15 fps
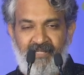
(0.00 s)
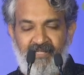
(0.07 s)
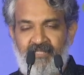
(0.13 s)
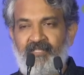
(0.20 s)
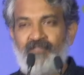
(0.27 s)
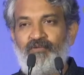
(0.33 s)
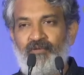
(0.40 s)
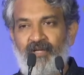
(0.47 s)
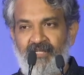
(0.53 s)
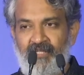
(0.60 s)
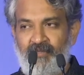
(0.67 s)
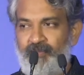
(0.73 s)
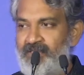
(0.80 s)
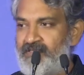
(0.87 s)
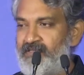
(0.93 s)
80 to
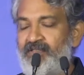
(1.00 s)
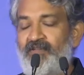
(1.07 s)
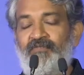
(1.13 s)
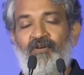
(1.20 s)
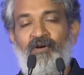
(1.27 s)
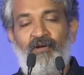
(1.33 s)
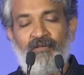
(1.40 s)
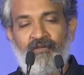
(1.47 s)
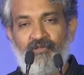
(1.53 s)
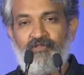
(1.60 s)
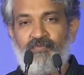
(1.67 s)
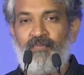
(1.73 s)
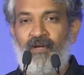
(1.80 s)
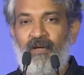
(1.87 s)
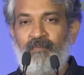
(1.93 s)
90% of all
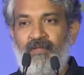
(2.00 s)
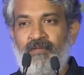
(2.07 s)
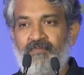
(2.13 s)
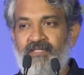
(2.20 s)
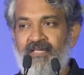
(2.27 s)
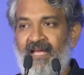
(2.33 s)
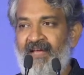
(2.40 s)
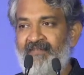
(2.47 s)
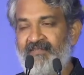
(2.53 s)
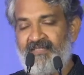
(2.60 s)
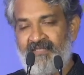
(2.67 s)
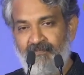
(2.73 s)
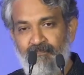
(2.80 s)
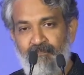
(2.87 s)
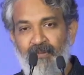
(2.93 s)
those problems have
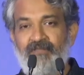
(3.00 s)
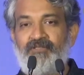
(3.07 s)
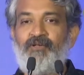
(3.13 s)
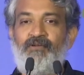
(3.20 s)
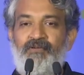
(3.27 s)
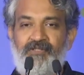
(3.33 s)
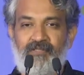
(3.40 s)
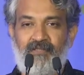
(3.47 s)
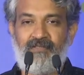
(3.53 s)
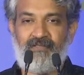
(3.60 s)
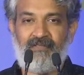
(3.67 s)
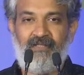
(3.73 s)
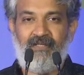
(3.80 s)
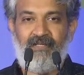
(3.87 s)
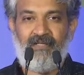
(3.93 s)
simple solutions.
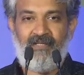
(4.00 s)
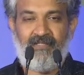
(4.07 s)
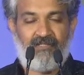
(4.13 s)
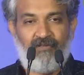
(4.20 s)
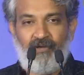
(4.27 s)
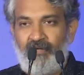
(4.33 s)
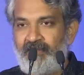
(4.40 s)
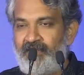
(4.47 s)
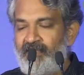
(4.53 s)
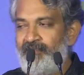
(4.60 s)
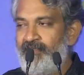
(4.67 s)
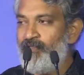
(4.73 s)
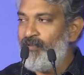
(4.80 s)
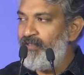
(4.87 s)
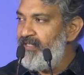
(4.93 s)
It's not that
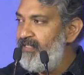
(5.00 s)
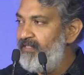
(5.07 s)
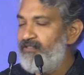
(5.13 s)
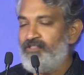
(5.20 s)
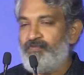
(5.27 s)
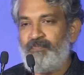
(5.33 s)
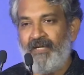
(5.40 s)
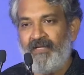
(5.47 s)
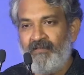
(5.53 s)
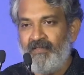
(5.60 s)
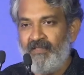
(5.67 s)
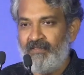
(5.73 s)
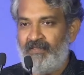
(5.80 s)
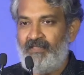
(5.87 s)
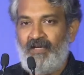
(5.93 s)
we don't need to spend
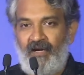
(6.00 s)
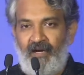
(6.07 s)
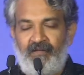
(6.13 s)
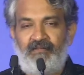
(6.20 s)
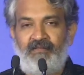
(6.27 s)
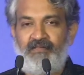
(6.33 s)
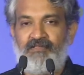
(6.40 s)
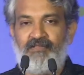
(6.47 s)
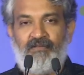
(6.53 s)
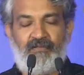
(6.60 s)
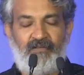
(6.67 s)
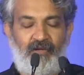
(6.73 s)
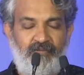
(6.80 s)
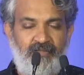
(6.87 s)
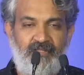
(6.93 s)
hundreds or
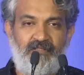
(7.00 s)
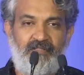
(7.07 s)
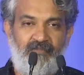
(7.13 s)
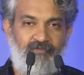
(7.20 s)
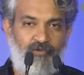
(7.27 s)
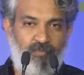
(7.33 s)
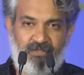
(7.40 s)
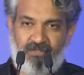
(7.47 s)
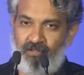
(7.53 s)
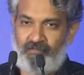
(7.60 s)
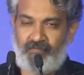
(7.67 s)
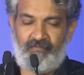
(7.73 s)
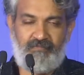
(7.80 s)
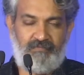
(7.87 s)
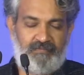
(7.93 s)
thousands of rupees or
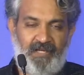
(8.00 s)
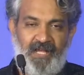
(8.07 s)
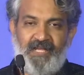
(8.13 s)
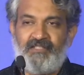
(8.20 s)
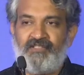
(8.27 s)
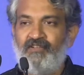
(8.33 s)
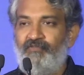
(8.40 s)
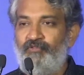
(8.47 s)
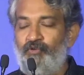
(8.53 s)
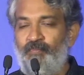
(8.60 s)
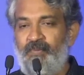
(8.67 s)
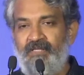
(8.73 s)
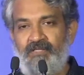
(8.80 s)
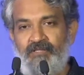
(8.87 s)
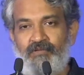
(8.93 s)
lakhs of
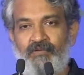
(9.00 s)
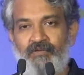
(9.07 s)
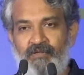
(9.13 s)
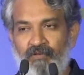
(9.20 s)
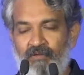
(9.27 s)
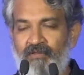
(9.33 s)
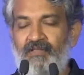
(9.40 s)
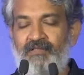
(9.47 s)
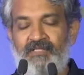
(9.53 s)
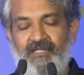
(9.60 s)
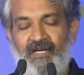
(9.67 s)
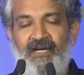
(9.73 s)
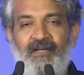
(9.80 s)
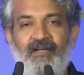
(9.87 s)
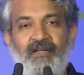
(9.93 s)
rupees to cure the
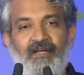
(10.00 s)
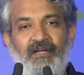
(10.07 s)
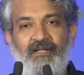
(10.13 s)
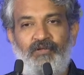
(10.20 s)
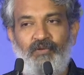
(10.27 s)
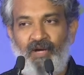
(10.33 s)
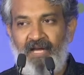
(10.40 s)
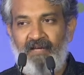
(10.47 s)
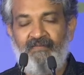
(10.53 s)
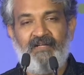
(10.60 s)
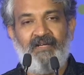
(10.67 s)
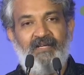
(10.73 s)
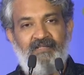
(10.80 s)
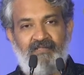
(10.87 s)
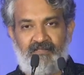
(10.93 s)
child to have a
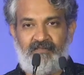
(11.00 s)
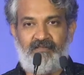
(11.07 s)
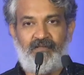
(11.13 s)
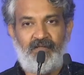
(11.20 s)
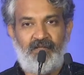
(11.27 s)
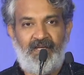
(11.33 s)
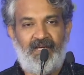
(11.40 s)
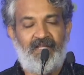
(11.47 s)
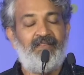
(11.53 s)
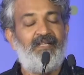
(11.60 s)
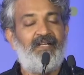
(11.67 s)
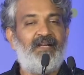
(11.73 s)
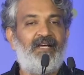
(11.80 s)
nice, healthy